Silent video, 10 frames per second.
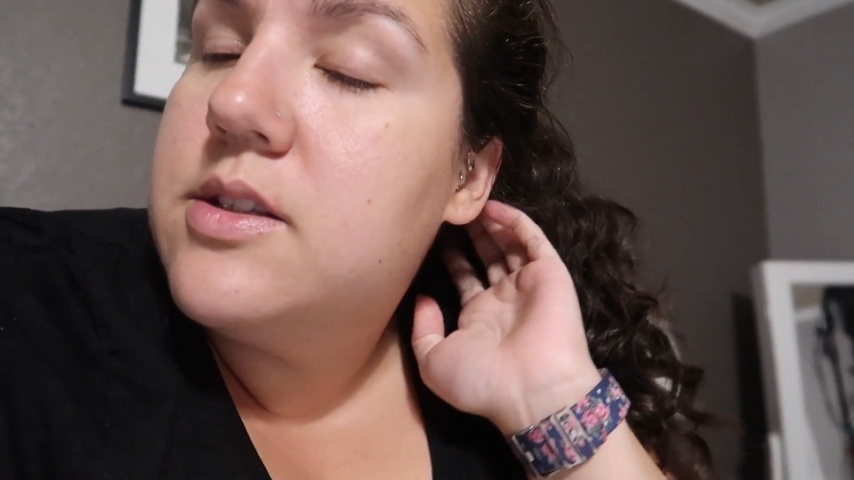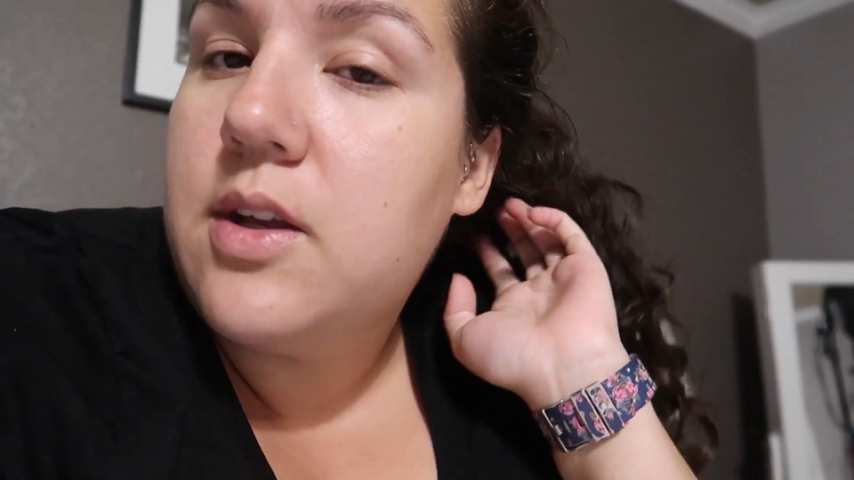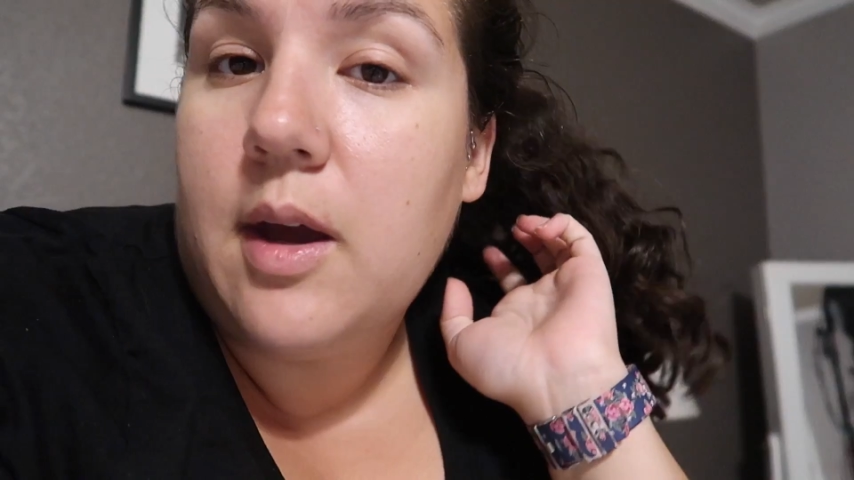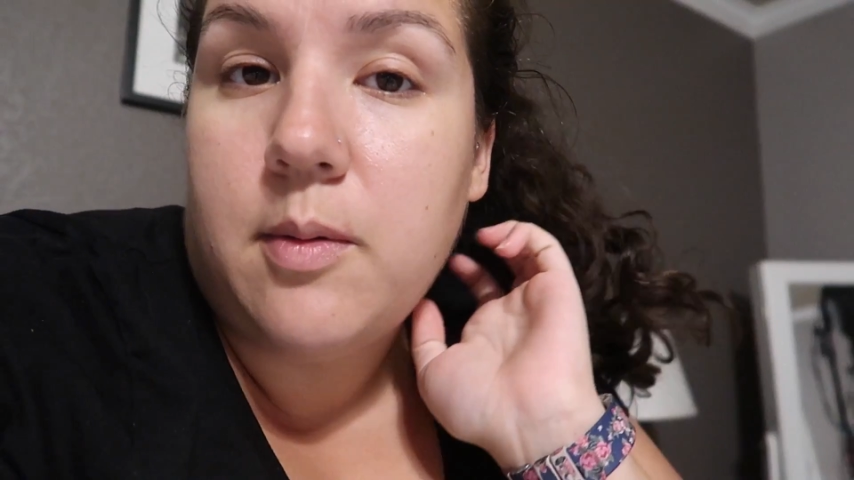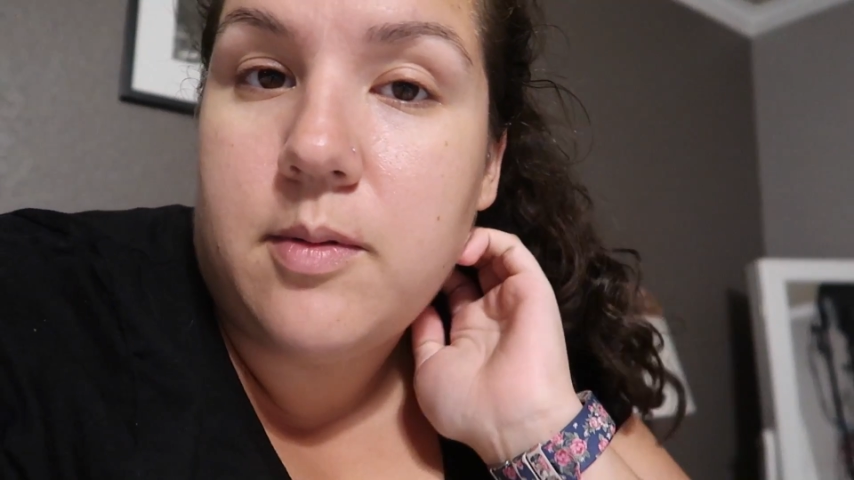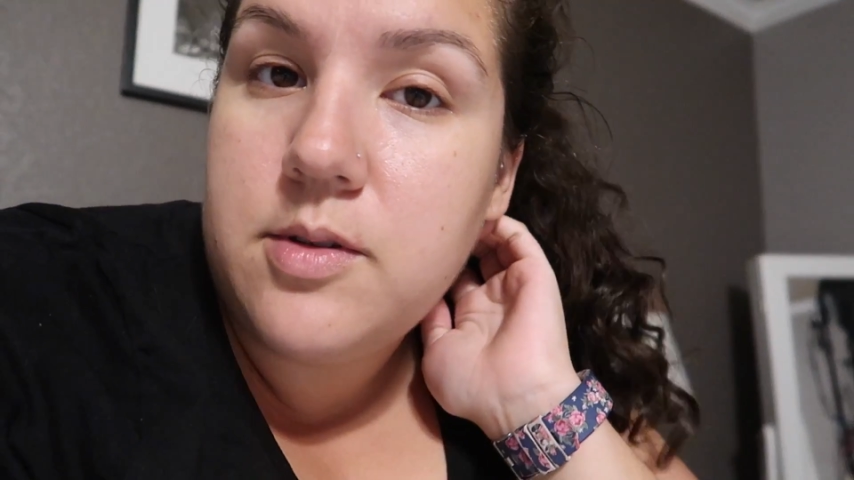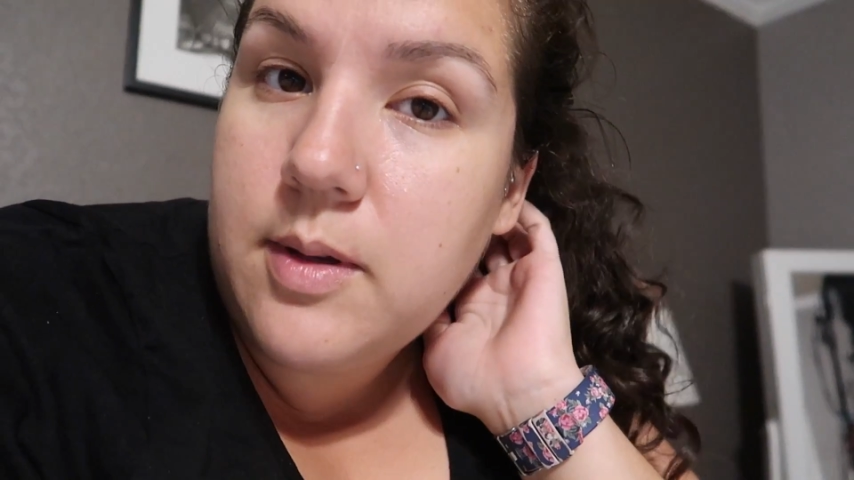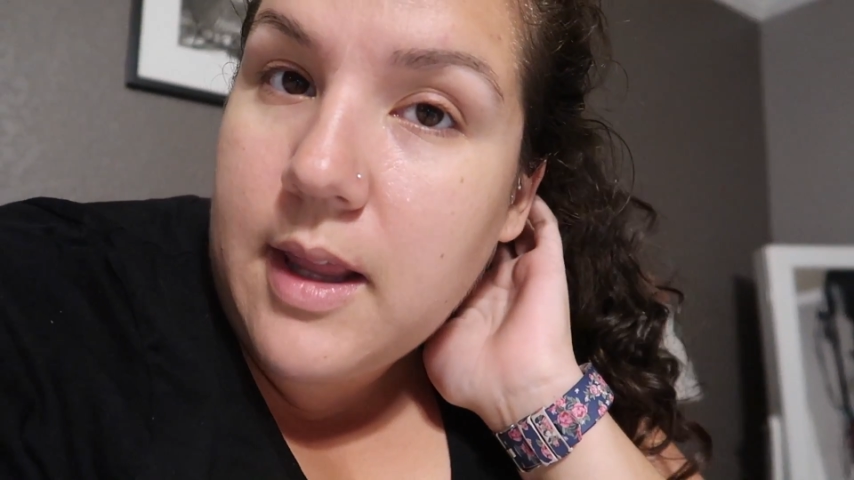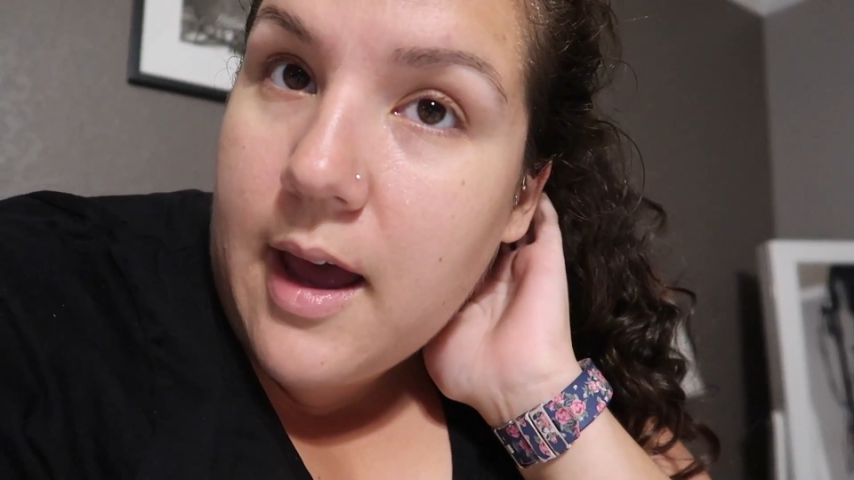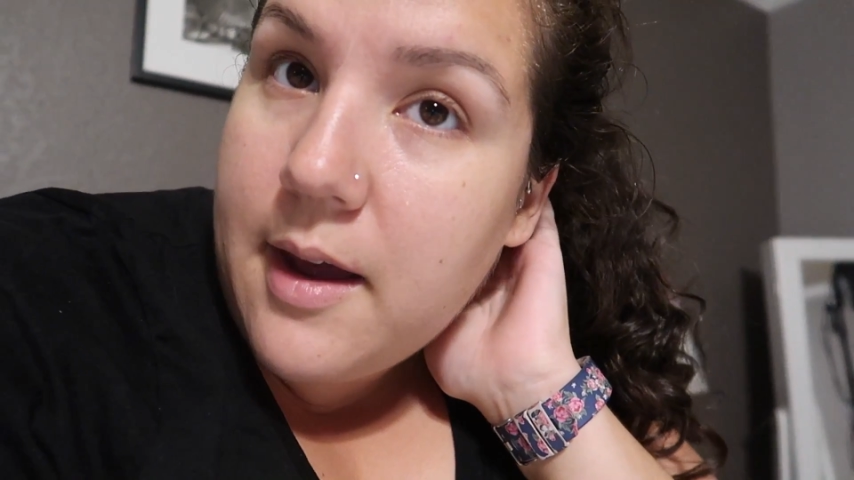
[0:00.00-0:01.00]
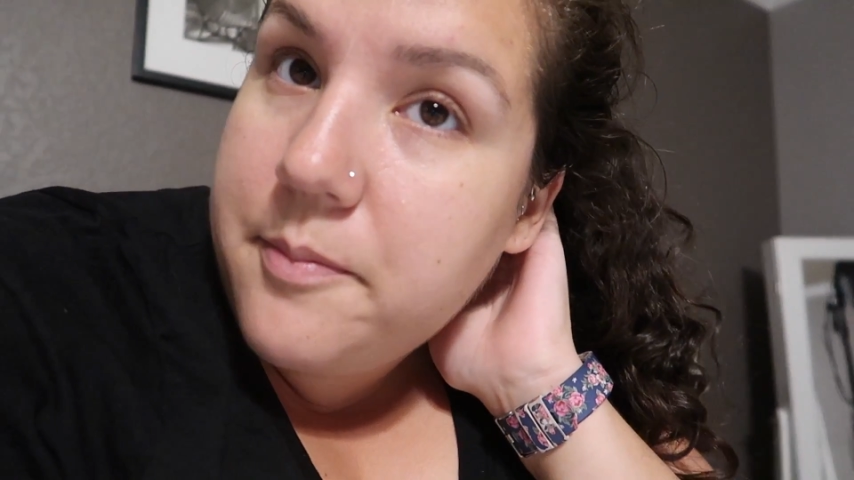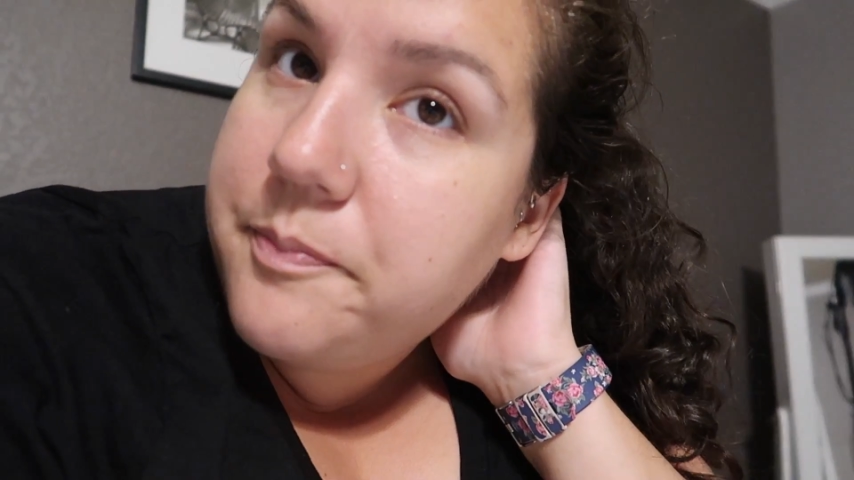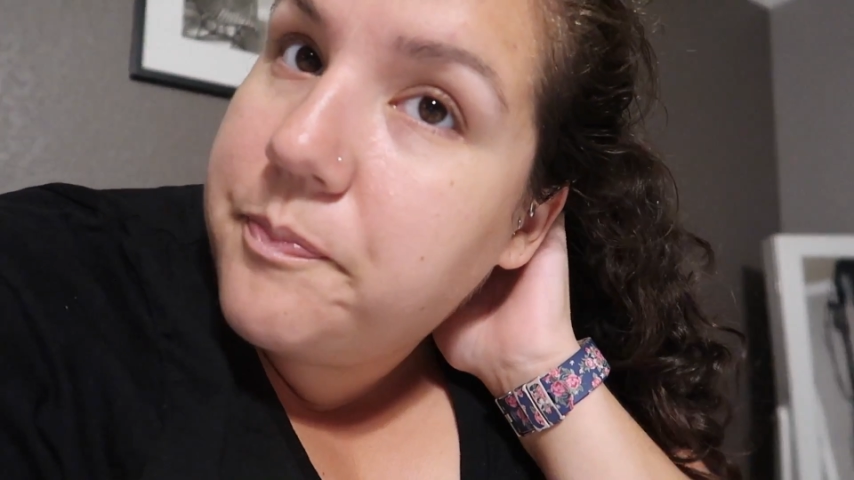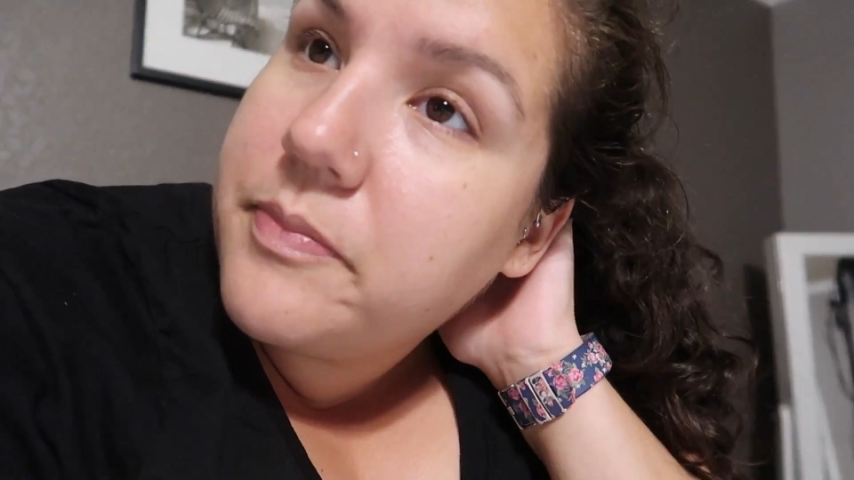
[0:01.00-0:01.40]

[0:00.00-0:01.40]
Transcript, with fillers: So yeah, we were doing that.